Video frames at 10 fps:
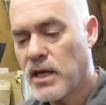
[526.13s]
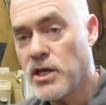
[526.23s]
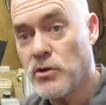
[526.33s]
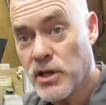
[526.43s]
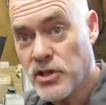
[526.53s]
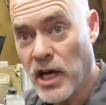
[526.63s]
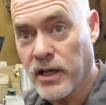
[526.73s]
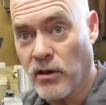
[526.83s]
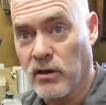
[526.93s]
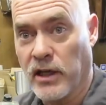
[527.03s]
you can check
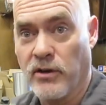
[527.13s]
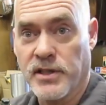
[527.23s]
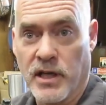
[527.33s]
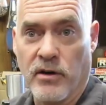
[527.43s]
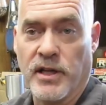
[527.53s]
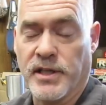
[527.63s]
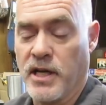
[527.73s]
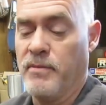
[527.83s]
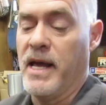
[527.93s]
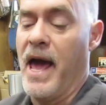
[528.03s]
your clearance here and it's
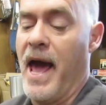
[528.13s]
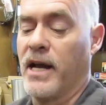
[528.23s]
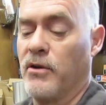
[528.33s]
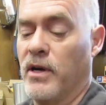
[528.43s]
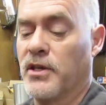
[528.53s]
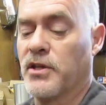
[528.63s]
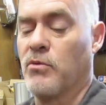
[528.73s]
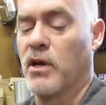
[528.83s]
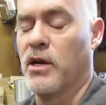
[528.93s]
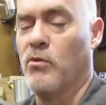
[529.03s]
going to be accurate. So
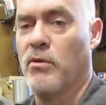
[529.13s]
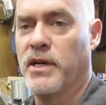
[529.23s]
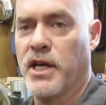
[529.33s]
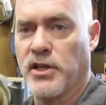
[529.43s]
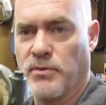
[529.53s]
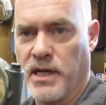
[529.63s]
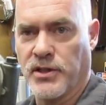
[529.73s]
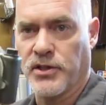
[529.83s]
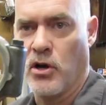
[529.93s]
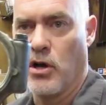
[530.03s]
what we did is we
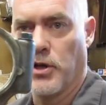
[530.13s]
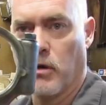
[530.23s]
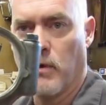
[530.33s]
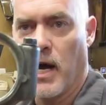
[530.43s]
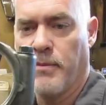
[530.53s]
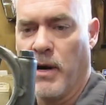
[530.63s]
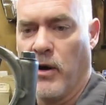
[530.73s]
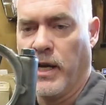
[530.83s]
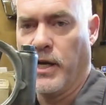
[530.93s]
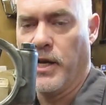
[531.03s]
installed our rod
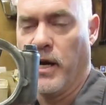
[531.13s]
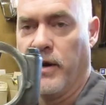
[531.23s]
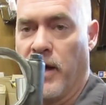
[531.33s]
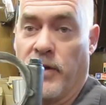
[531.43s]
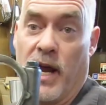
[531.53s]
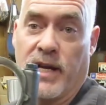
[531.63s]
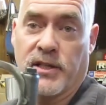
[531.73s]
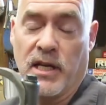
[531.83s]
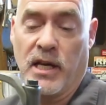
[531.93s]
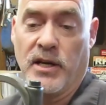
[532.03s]
bearing in there. Now the
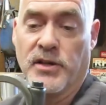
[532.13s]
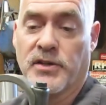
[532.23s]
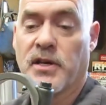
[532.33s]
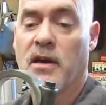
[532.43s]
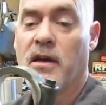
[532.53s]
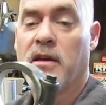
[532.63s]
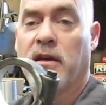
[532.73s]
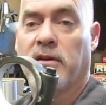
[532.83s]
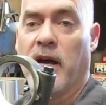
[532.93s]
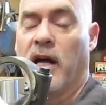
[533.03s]
nice thing is
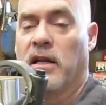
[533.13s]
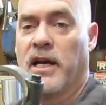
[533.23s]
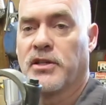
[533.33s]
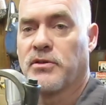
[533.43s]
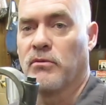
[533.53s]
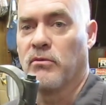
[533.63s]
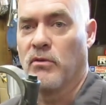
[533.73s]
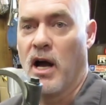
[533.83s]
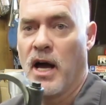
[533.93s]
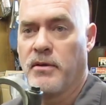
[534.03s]
the LS
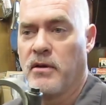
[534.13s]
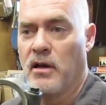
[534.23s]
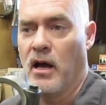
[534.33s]
rod